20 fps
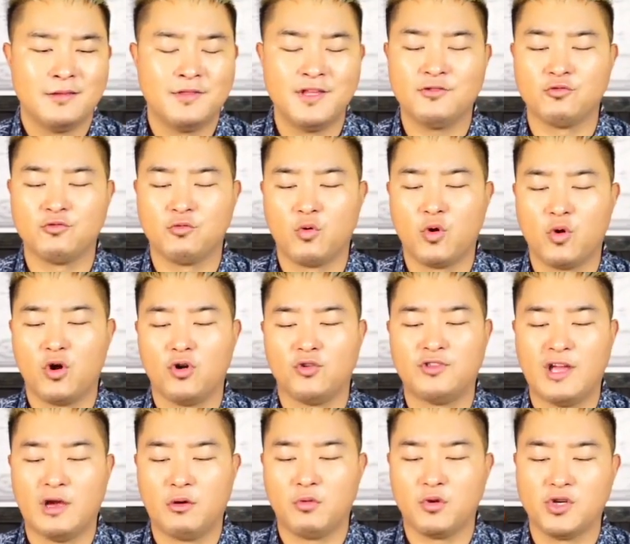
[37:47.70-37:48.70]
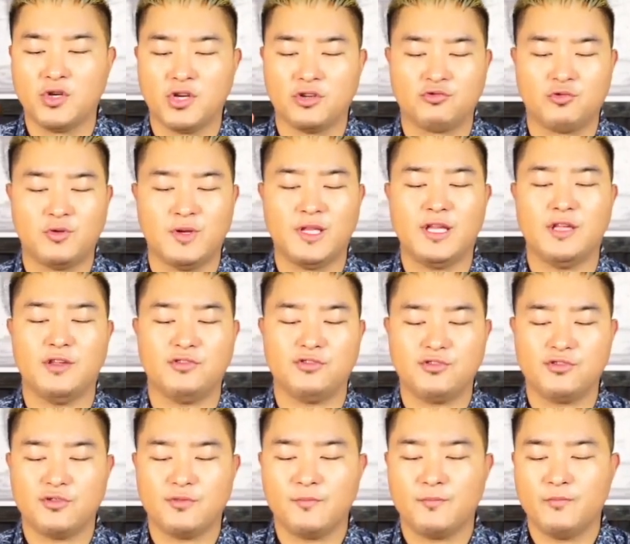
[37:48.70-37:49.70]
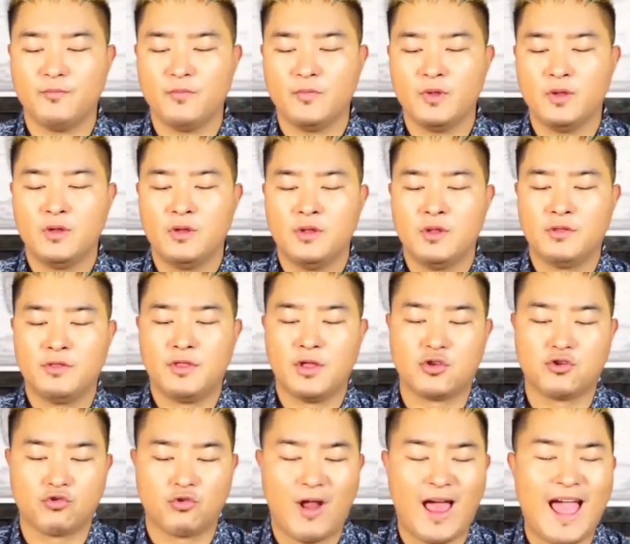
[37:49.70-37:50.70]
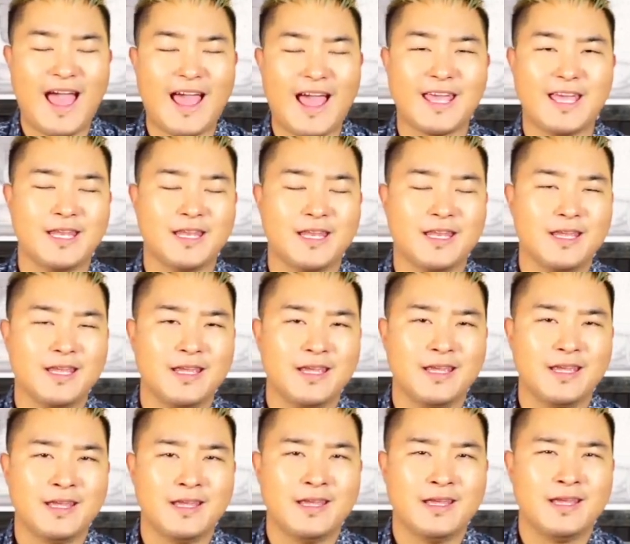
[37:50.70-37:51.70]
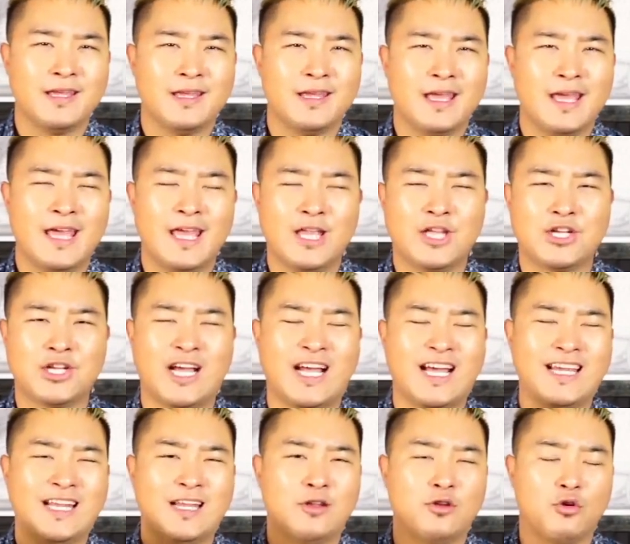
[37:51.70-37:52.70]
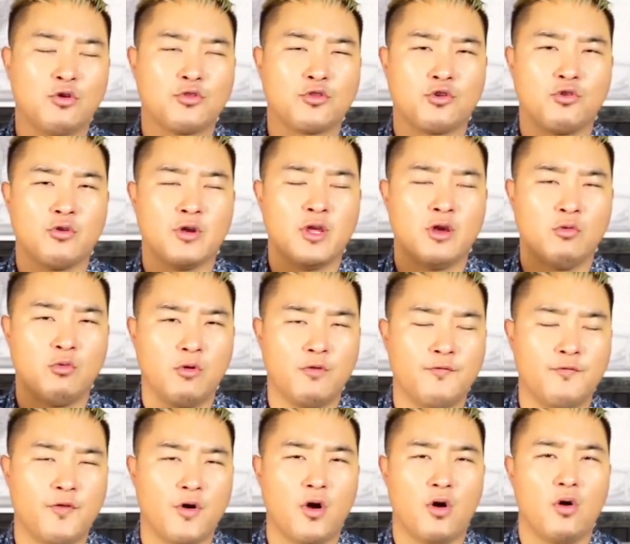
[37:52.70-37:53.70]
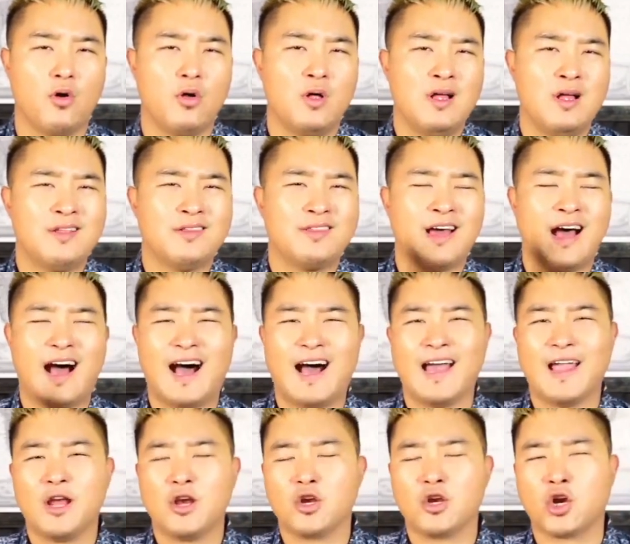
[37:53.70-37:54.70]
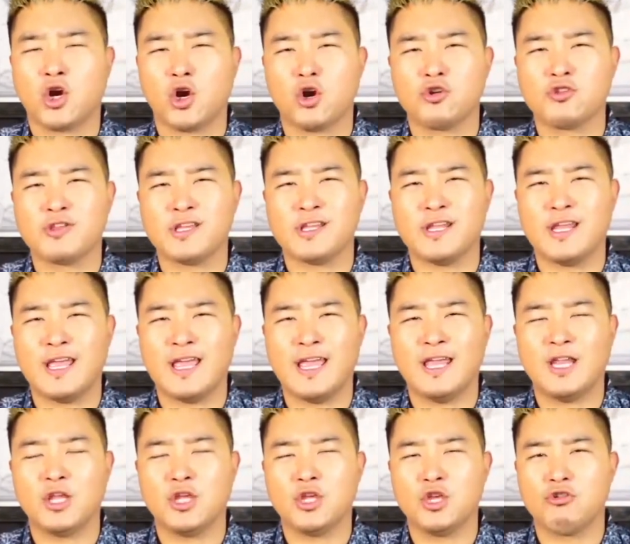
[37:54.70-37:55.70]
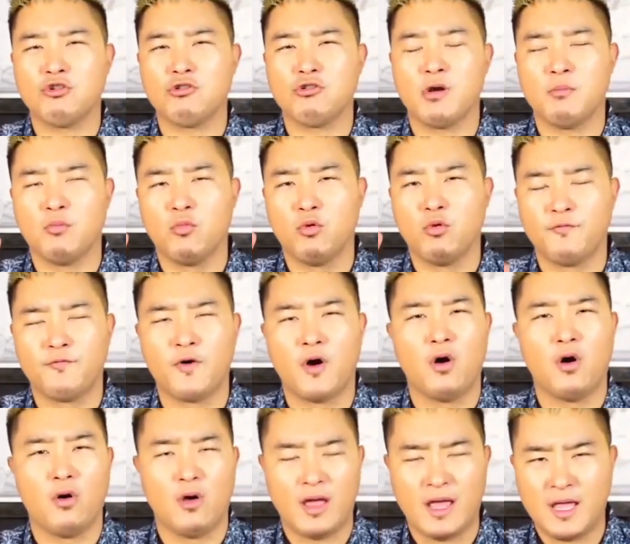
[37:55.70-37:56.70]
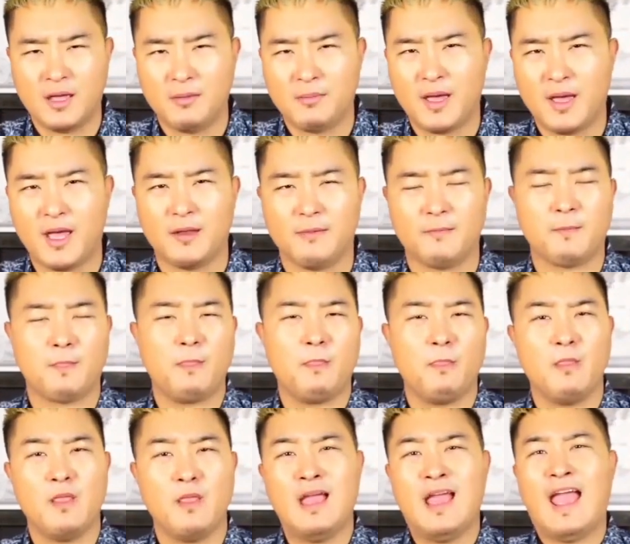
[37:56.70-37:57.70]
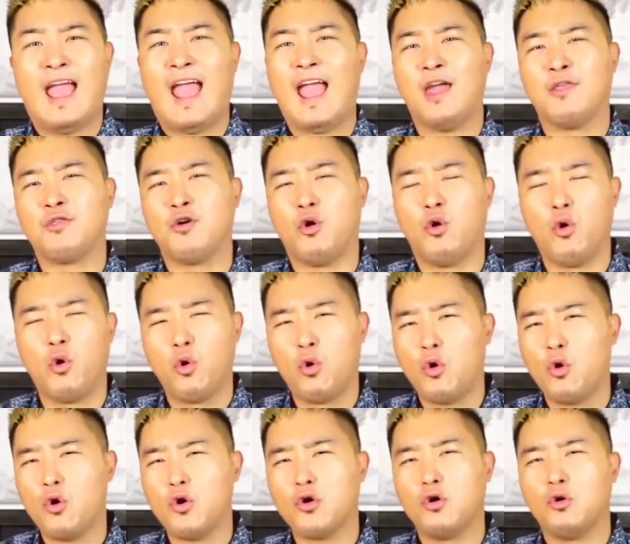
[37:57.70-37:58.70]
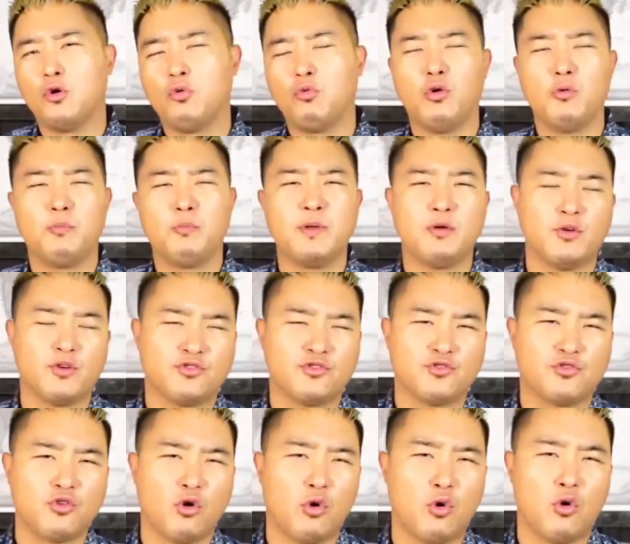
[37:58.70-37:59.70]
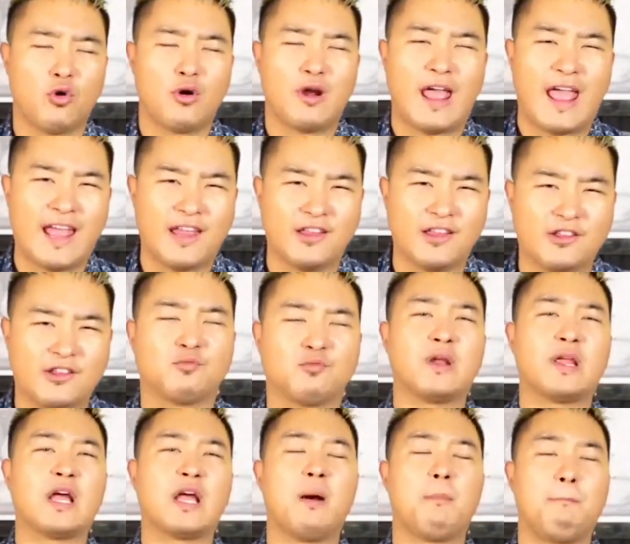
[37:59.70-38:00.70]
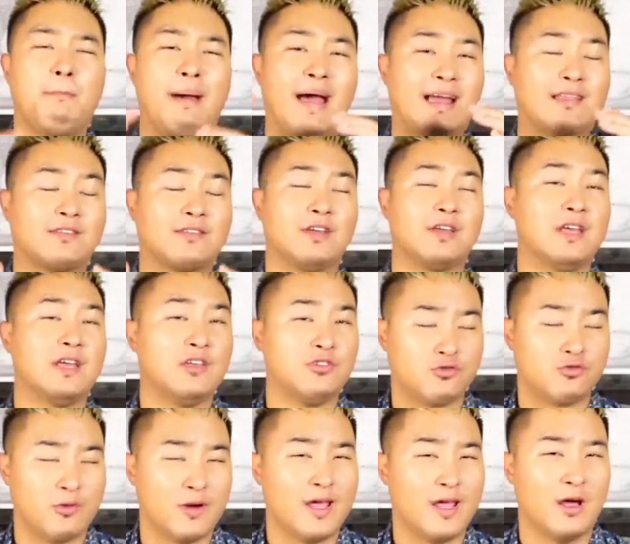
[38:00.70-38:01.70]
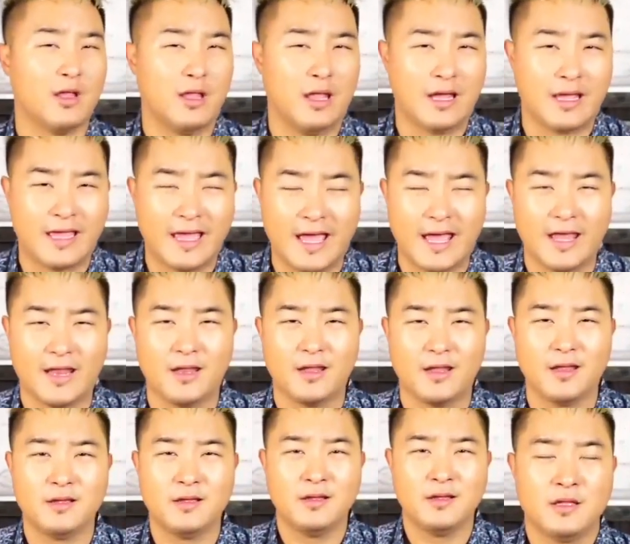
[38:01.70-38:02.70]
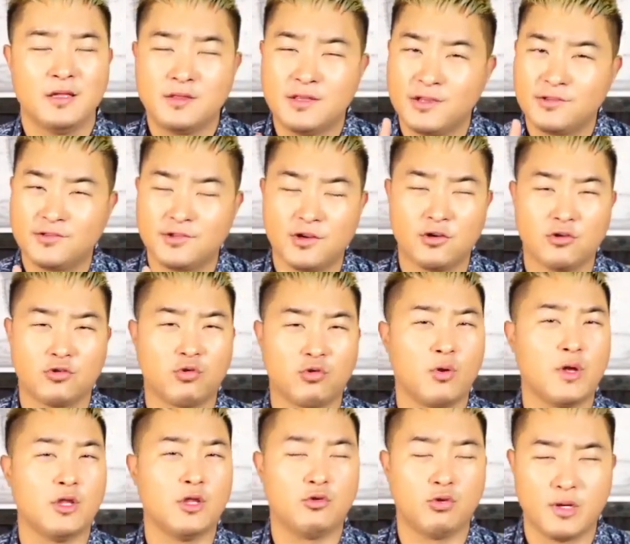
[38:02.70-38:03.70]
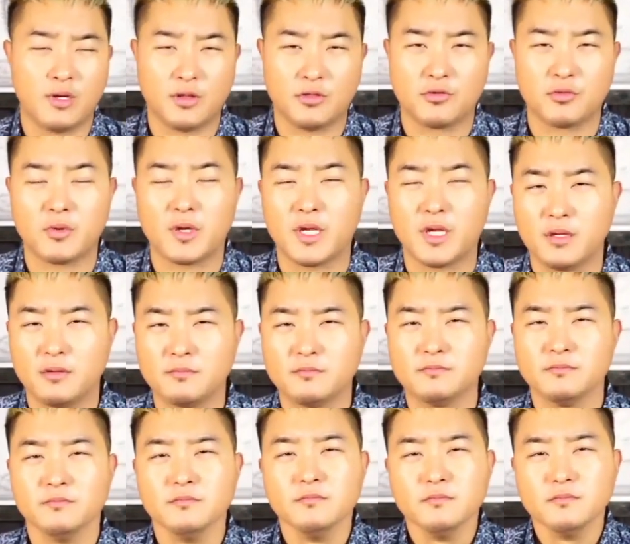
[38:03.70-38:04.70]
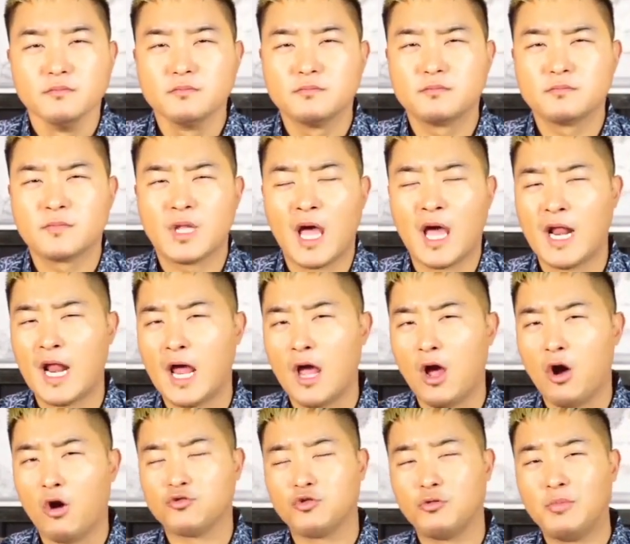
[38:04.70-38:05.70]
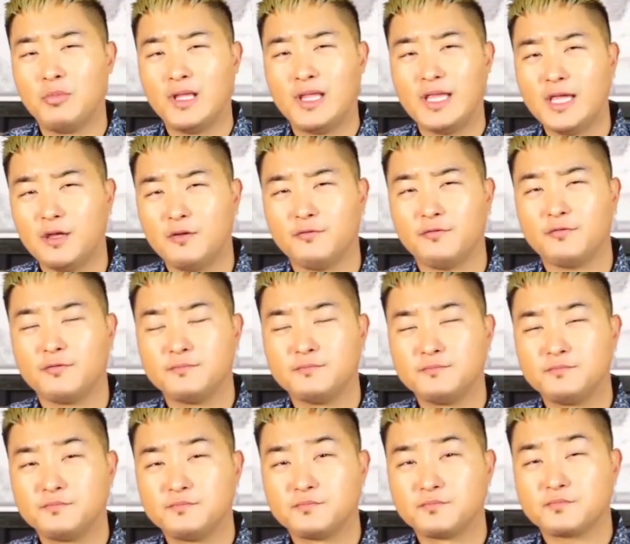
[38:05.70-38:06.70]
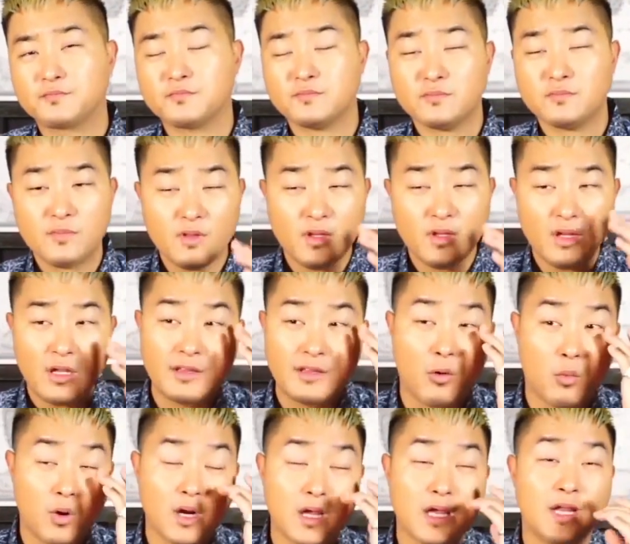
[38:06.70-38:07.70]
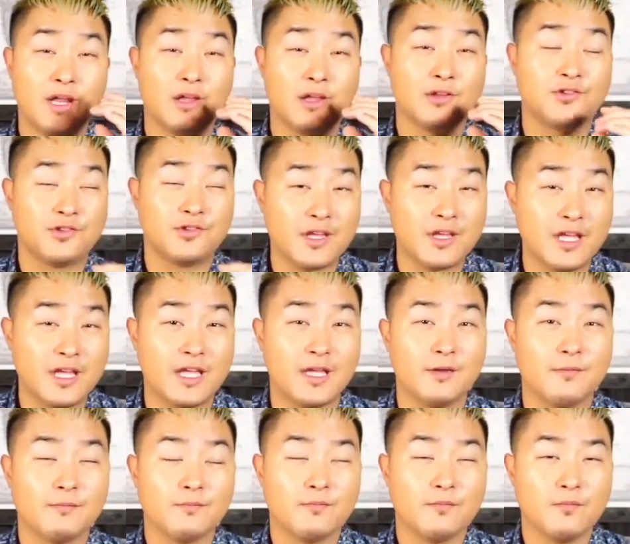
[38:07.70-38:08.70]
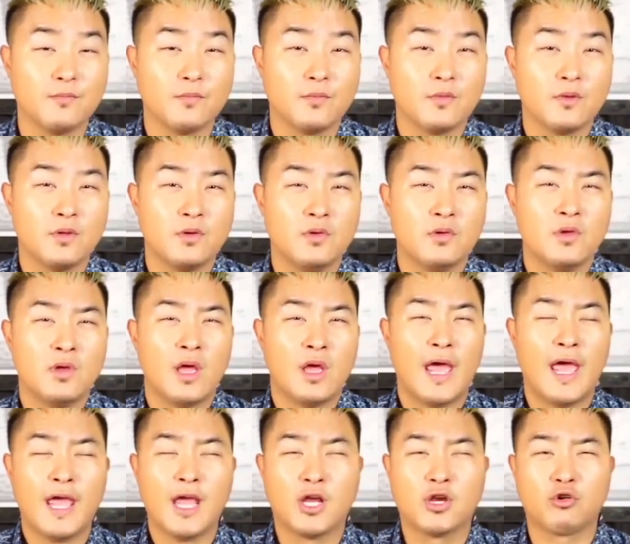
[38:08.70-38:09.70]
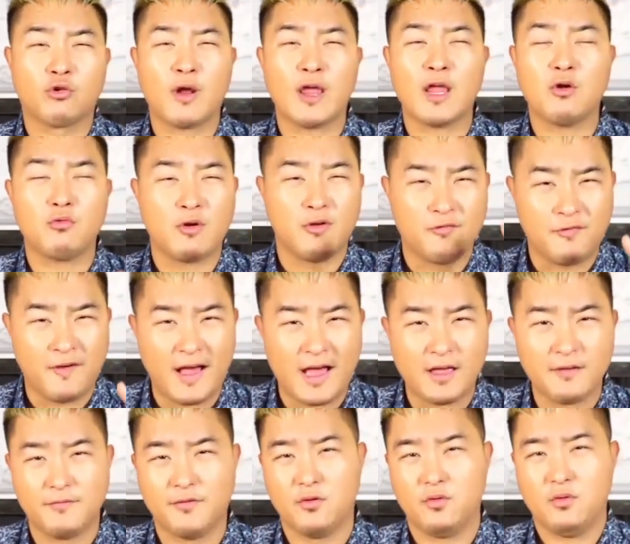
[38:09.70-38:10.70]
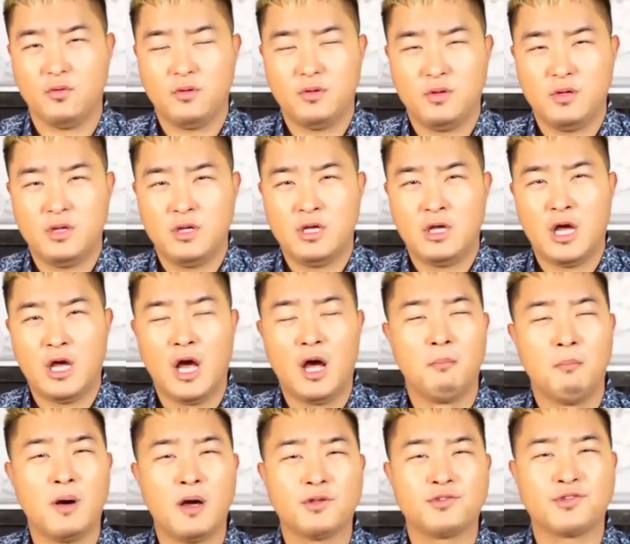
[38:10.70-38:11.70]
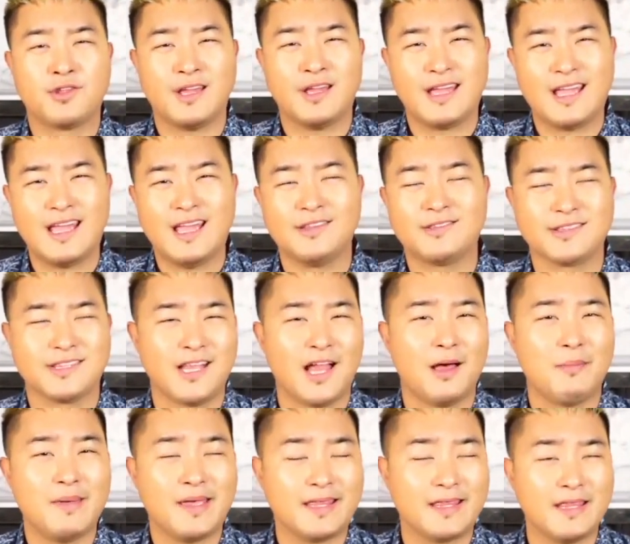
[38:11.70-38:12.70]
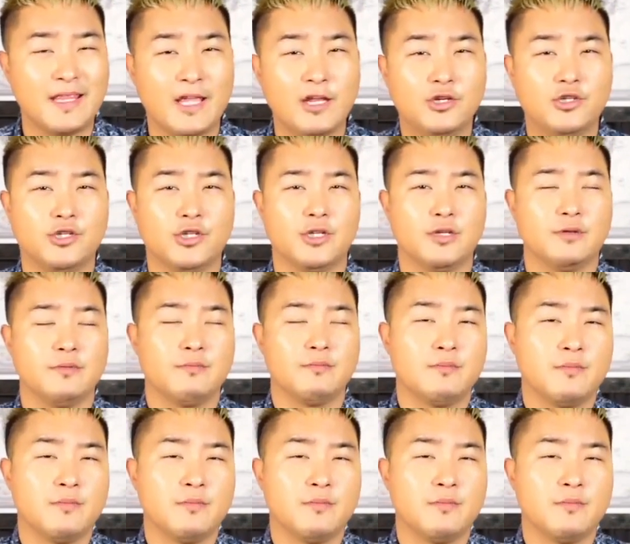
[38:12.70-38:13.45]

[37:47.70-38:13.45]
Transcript: these words that were just released. The dragon in China, North Korea will fall. The Iron Curtain in Europe will fall. Amen. And the oil will be restored and spring up back to Israel again this year, 2023. And I also believe that we're going to see a great revival amongst the Islamic nation,